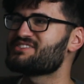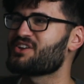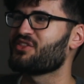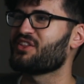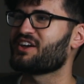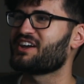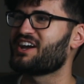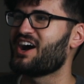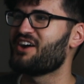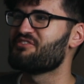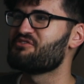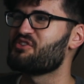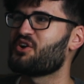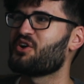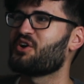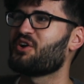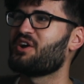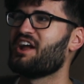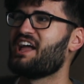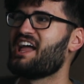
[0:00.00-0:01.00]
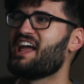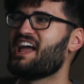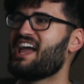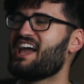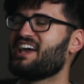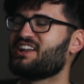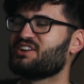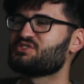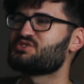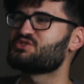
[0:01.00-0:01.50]
on the cover
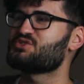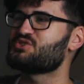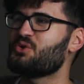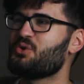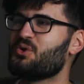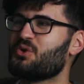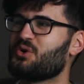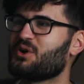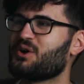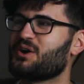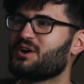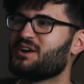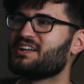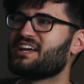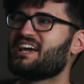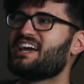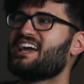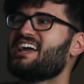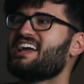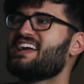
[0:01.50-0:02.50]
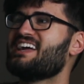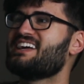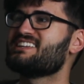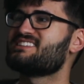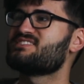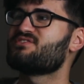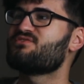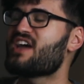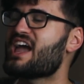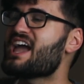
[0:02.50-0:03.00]
and a sword,
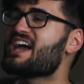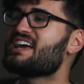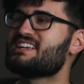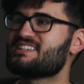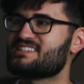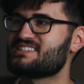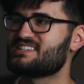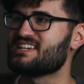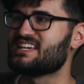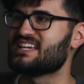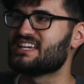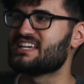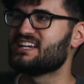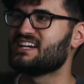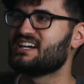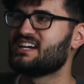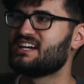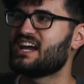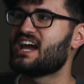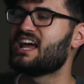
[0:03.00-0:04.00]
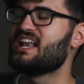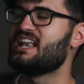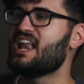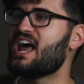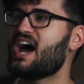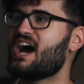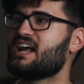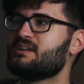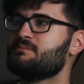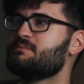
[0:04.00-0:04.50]
it's fantasy and
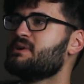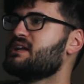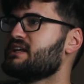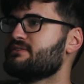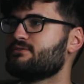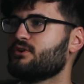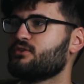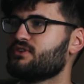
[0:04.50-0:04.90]
not medieval